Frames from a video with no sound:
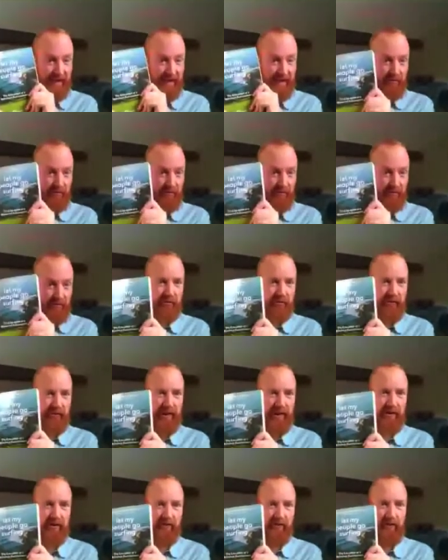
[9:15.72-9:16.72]
the
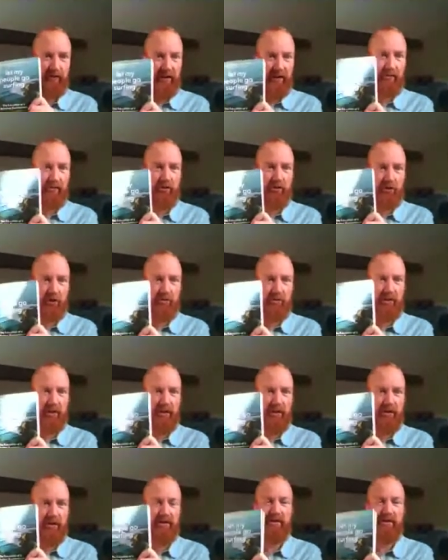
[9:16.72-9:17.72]
biography of Yvon
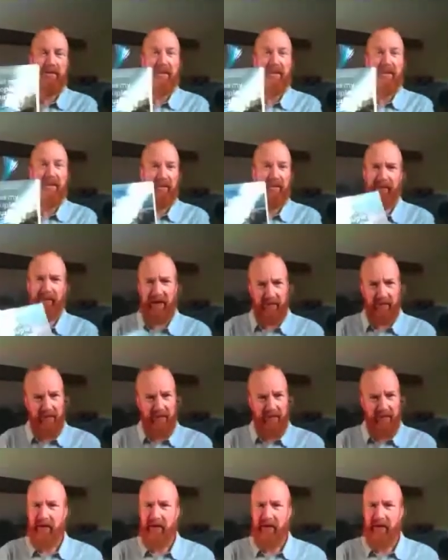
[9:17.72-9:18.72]
Chouinard, the
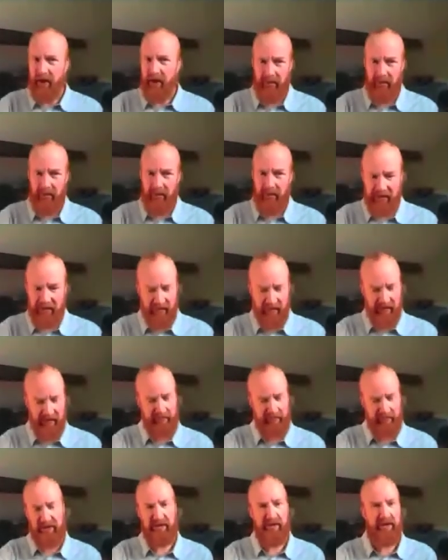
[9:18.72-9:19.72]
founder. Highly
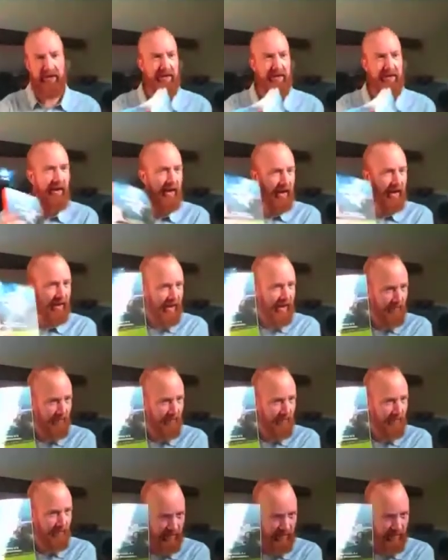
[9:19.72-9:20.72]
recommended. Let
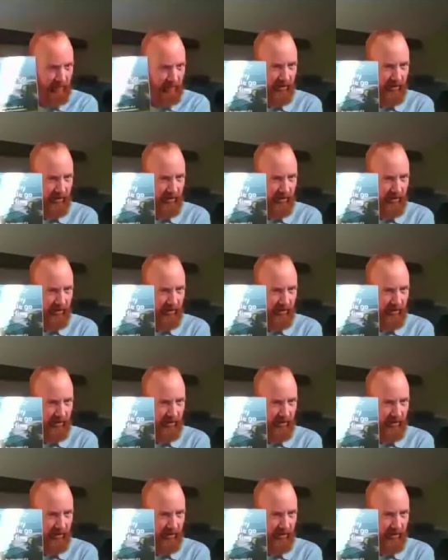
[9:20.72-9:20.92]
My People Go